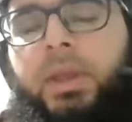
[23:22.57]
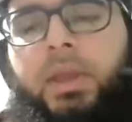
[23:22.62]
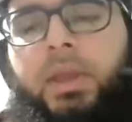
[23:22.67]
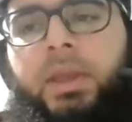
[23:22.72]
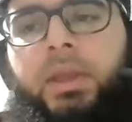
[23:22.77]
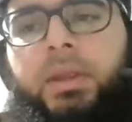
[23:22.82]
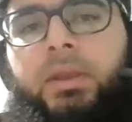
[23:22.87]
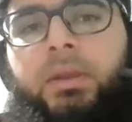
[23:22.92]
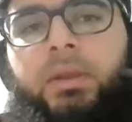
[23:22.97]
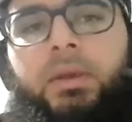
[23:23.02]

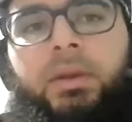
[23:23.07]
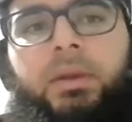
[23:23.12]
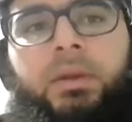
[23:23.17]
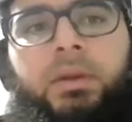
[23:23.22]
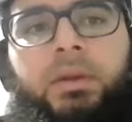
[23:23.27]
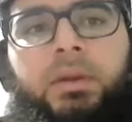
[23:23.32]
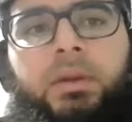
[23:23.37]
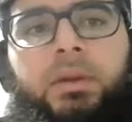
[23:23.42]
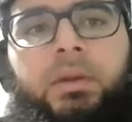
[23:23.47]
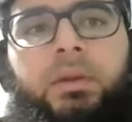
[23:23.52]

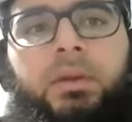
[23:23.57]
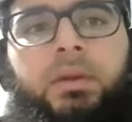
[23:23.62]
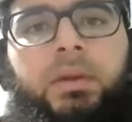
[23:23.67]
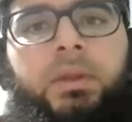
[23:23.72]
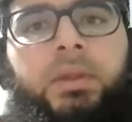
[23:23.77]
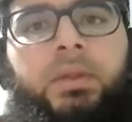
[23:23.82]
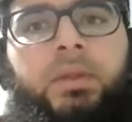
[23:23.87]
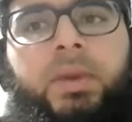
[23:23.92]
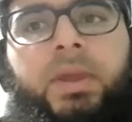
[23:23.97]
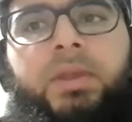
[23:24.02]
And
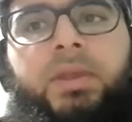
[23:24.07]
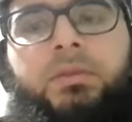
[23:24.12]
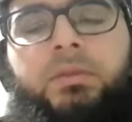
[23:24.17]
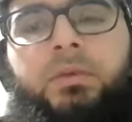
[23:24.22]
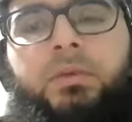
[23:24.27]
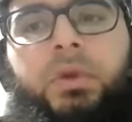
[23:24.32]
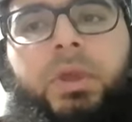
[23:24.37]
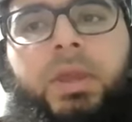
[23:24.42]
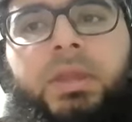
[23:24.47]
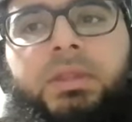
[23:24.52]

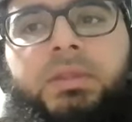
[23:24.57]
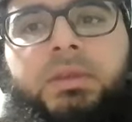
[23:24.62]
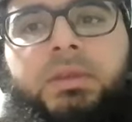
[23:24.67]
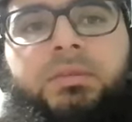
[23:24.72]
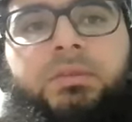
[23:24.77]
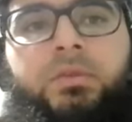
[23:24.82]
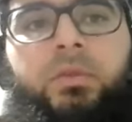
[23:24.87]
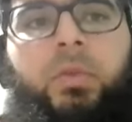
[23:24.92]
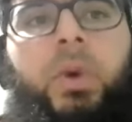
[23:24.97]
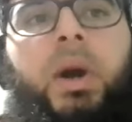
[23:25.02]
otherwise, you can
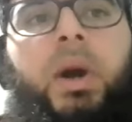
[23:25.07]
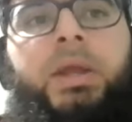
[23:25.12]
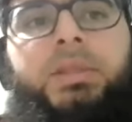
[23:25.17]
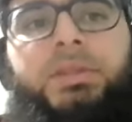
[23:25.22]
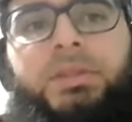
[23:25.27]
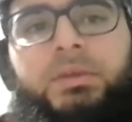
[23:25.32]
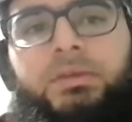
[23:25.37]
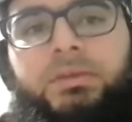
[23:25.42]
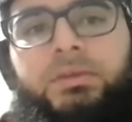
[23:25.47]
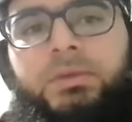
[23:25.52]
just
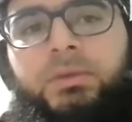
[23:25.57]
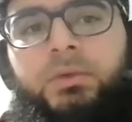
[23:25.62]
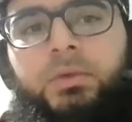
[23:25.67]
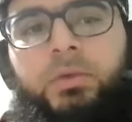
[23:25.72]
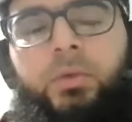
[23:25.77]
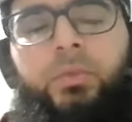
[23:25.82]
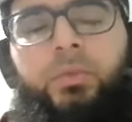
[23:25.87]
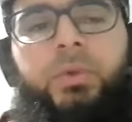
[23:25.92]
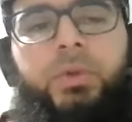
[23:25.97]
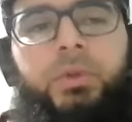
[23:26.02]
watch his
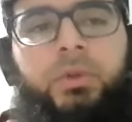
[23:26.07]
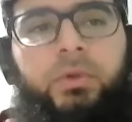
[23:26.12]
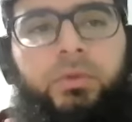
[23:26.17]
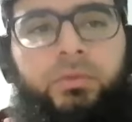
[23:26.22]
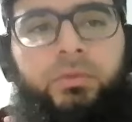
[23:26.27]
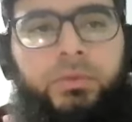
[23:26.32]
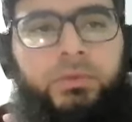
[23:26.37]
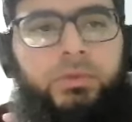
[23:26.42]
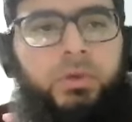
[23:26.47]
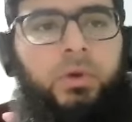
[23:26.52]
YouTube
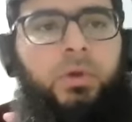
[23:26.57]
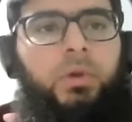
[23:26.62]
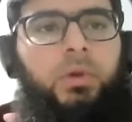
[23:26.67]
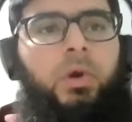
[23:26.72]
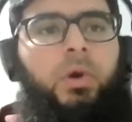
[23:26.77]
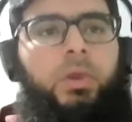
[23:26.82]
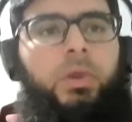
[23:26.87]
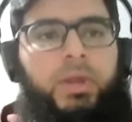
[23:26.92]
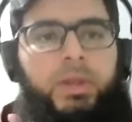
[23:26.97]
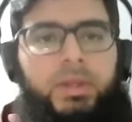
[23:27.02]
videos, which are
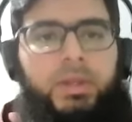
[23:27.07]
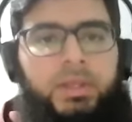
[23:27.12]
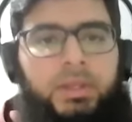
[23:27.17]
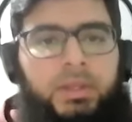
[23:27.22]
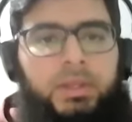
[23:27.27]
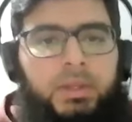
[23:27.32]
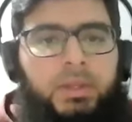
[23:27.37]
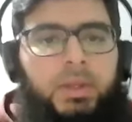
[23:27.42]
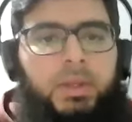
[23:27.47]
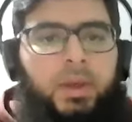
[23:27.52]

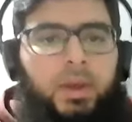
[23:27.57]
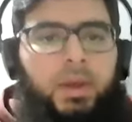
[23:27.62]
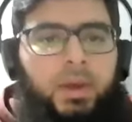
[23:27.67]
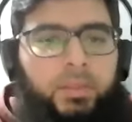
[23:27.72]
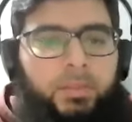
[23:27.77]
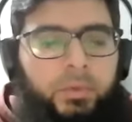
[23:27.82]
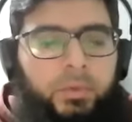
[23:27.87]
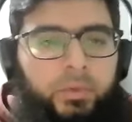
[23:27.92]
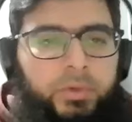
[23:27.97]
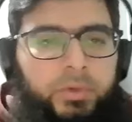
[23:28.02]
already
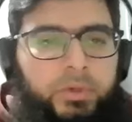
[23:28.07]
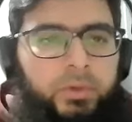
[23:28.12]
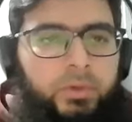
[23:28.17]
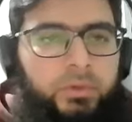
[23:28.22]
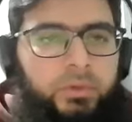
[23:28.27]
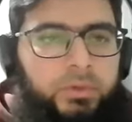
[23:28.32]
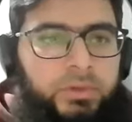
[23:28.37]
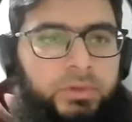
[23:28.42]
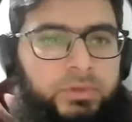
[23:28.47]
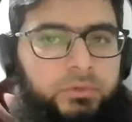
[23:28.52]
uploaded
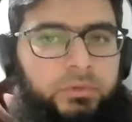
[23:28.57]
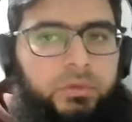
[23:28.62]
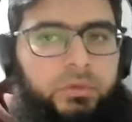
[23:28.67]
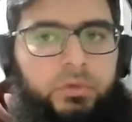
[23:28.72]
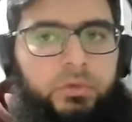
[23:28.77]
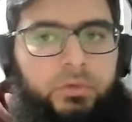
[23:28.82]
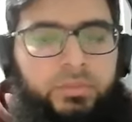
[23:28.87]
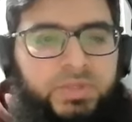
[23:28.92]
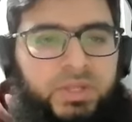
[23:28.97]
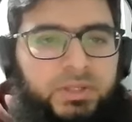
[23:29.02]
on his
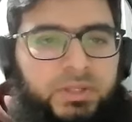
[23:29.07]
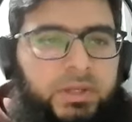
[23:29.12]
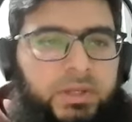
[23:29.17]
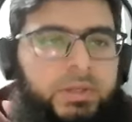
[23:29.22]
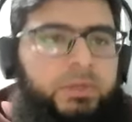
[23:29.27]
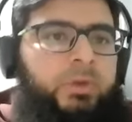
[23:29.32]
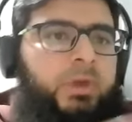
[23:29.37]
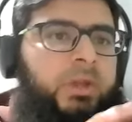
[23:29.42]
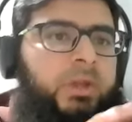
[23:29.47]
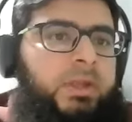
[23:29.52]
YouTube channel,
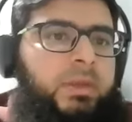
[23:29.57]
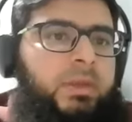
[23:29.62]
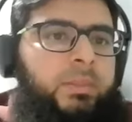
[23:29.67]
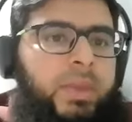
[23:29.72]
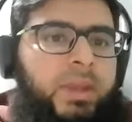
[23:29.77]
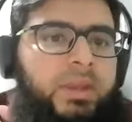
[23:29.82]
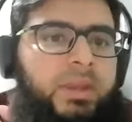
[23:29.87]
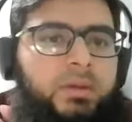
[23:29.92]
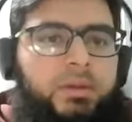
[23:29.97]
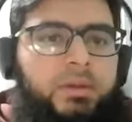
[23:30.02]
and you can
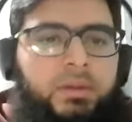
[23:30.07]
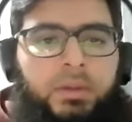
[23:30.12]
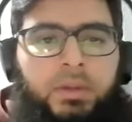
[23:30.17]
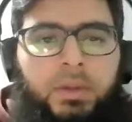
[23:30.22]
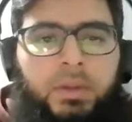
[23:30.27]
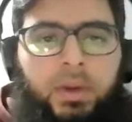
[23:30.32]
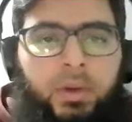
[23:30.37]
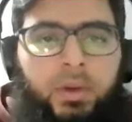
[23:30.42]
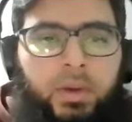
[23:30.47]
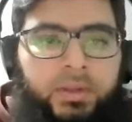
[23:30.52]
comment
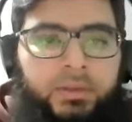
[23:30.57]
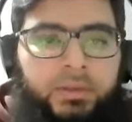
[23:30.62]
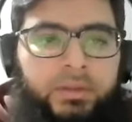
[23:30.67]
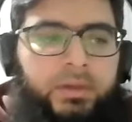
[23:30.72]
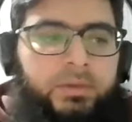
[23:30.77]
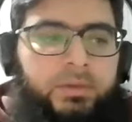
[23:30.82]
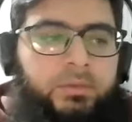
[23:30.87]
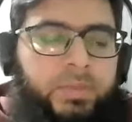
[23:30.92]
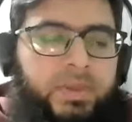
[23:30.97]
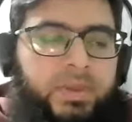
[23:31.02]

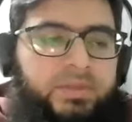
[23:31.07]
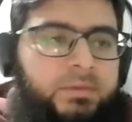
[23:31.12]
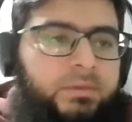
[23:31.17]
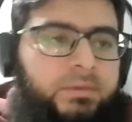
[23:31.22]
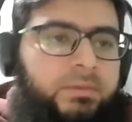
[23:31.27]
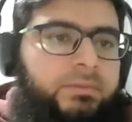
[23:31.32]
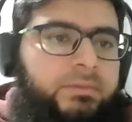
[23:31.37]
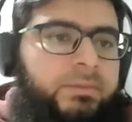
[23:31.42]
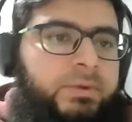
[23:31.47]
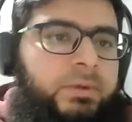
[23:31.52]
under
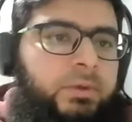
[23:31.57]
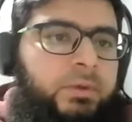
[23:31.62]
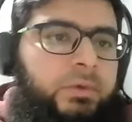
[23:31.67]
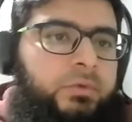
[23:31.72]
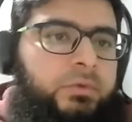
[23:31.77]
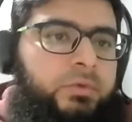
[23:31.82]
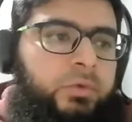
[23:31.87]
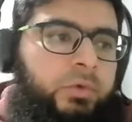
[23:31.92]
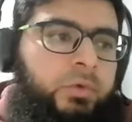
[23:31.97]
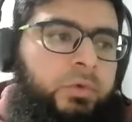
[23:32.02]
specific
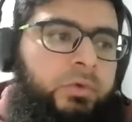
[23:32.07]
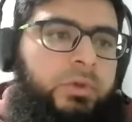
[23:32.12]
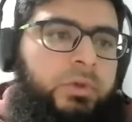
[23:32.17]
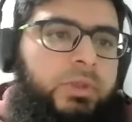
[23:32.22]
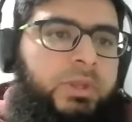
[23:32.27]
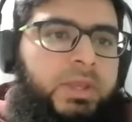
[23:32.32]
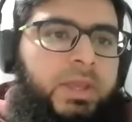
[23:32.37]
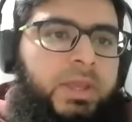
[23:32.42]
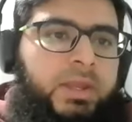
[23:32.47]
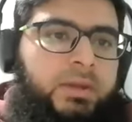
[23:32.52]
videos so
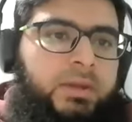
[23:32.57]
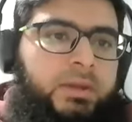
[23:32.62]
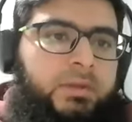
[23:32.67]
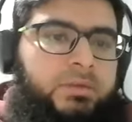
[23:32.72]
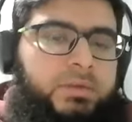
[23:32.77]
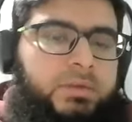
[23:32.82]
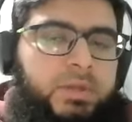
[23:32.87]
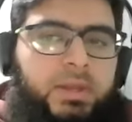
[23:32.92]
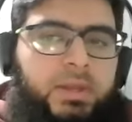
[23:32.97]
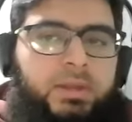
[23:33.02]
he can
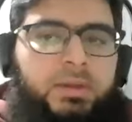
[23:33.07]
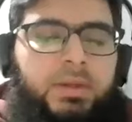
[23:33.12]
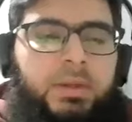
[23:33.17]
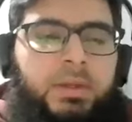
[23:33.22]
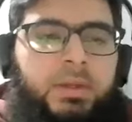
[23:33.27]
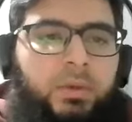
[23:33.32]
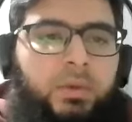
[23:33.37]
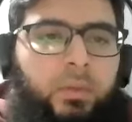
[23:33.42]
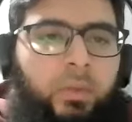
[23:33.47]
understand